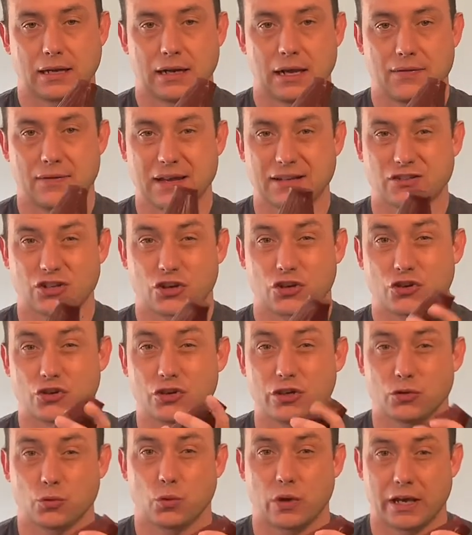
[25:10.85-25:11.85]
And that's a
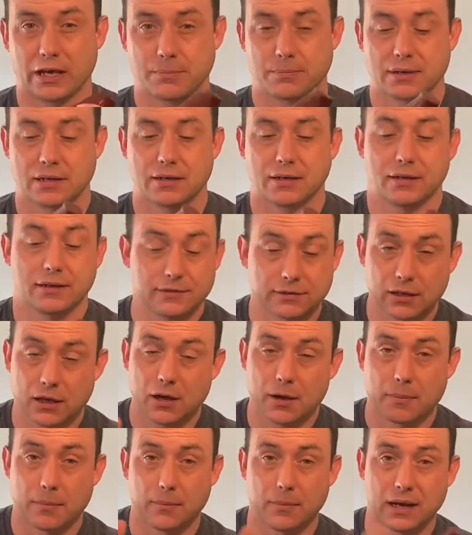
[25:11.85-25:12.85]
good weight, because
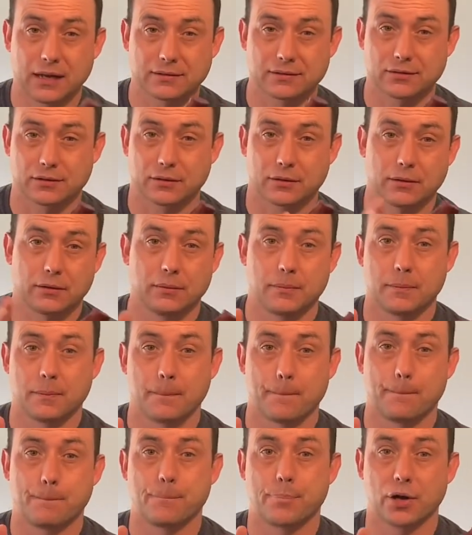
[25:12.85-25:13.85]
muscle
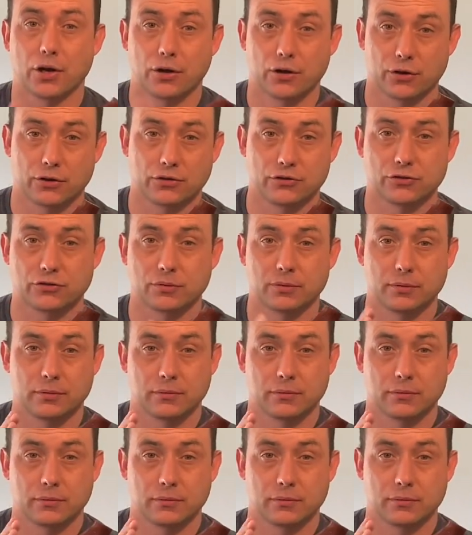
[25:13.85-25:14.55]
burns